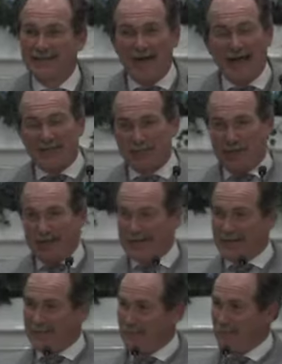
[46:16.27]
fastback
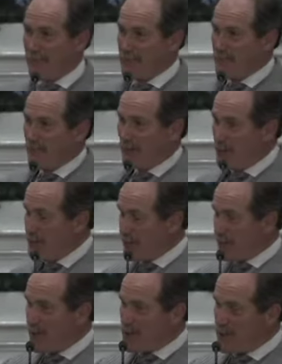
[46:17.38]
rebuilt
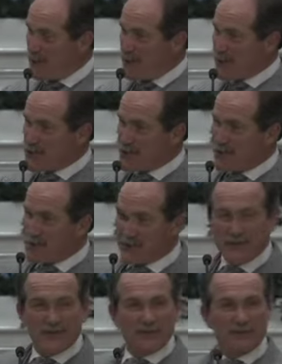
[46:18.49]
the engine, fender
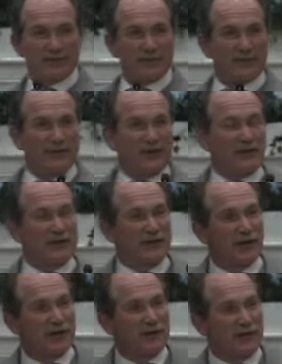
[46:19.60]
skirts, did the
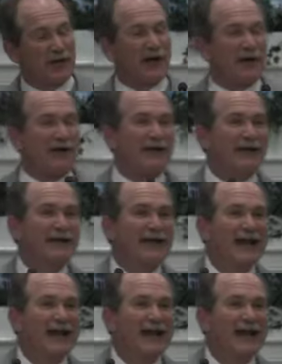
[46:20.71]
interior, canary yellow.